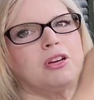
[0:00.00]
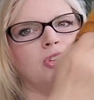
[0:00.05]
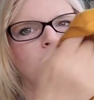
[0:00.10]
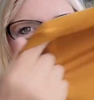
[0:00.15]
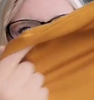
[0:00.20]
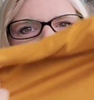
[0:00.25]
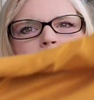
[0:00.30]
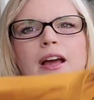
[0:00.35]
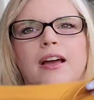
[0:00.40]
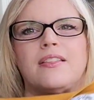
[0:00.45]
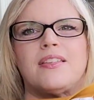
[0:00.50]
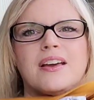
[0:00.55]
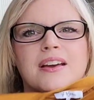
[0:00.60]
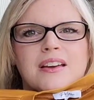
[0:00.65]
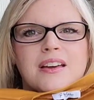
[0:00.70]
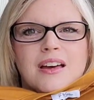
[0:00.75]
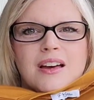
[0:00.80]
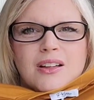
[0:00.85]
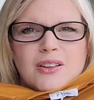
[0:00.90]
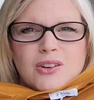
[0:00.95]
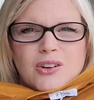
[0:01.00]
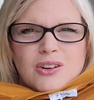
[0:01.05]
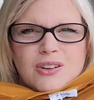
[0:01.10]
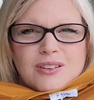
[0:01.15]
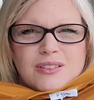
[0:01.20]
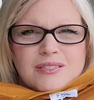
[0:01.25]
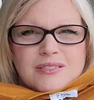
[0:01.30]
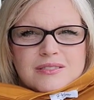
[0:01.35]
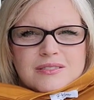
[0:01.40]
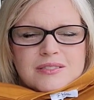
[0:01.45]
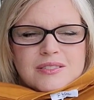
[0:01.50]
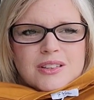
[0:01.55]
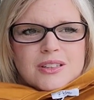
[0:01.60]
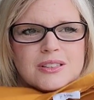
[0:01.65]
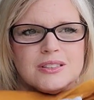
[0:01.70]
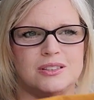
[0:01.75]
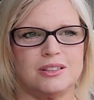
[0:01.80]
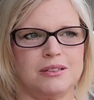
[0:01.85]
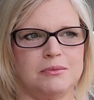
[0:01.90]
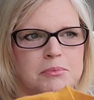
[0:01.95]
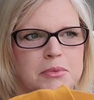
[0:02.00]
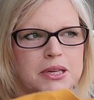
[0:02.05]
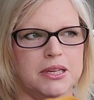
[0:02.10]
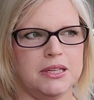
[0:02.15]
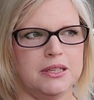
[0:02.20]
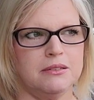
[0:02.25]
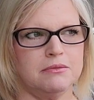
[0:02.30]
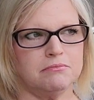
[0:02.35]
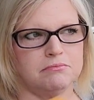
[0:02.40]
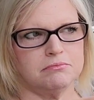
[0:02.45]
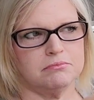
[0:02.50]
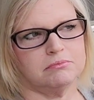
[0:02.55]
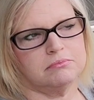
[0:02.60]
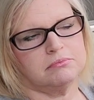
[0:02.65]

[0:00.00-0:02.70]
I'm not sure how that color looks on me,